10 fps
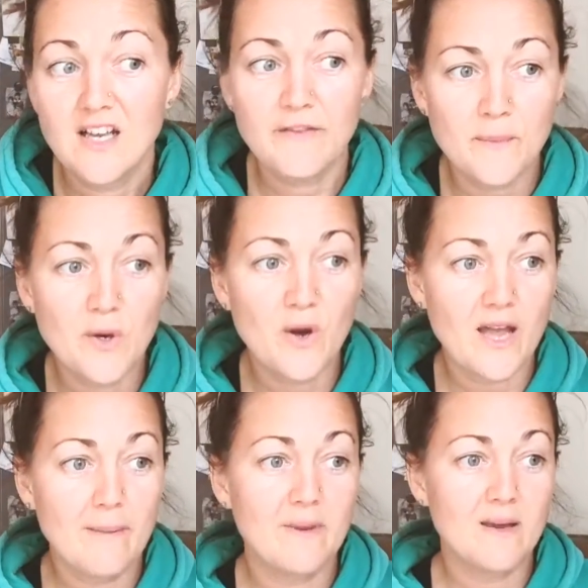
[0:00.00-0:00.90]
If I'm not
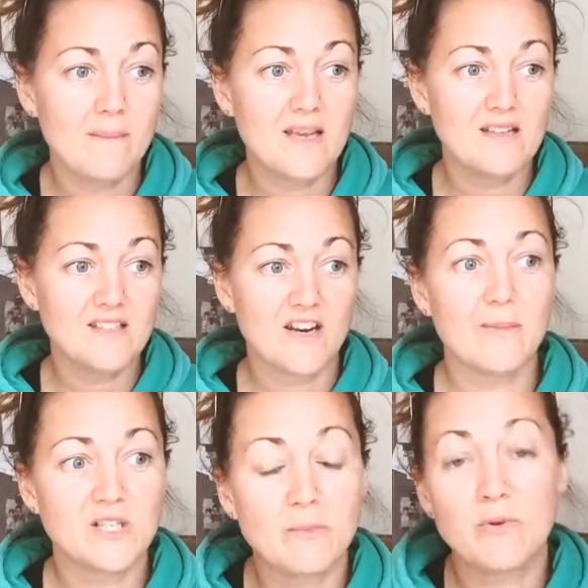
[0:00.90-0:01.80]
happy, it means that
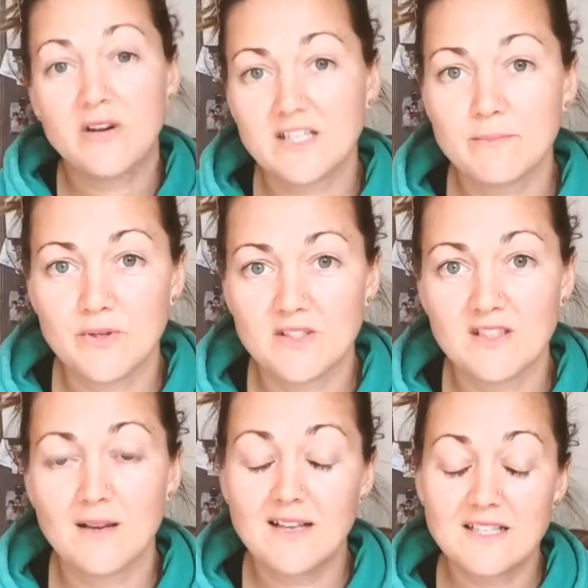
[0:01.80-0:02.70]
I'm a depressed
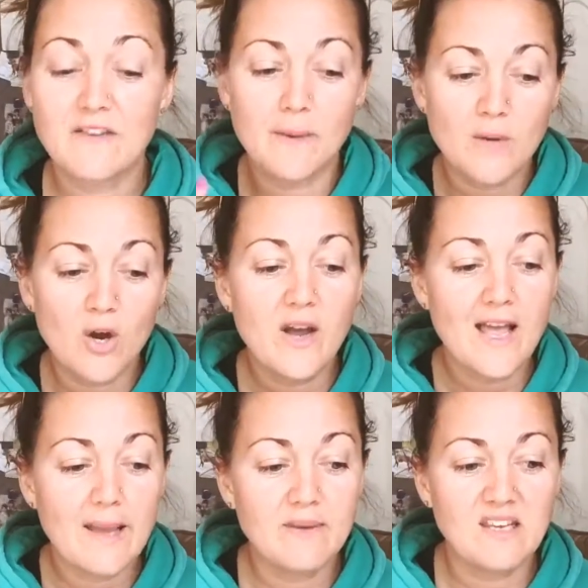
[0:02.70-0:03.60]
person. If I'm not
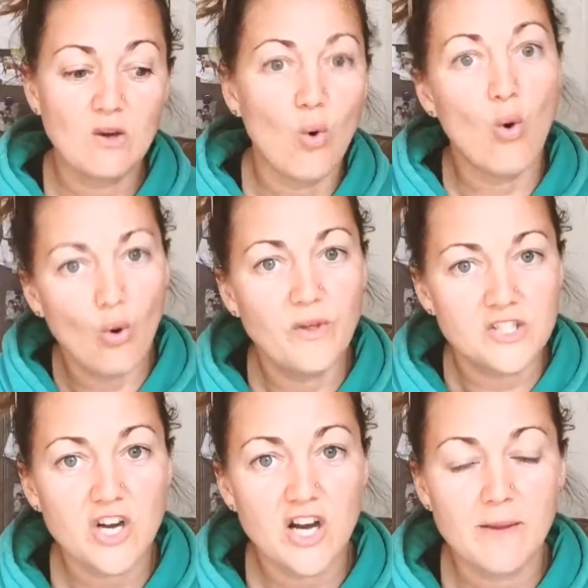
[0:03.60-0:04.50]
happy all the
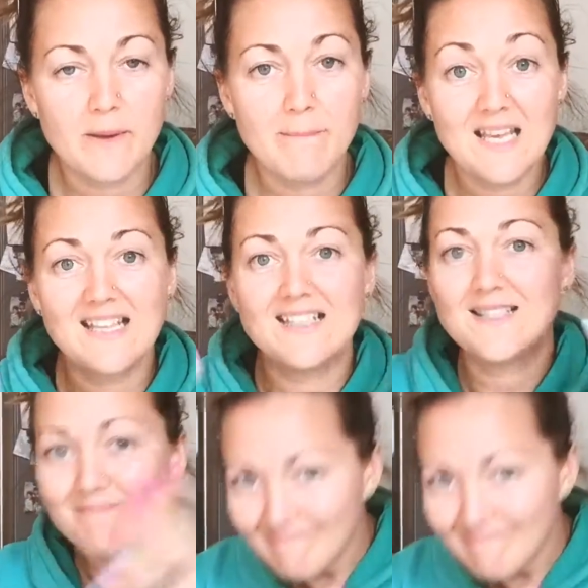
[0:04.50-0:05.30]
time, it means...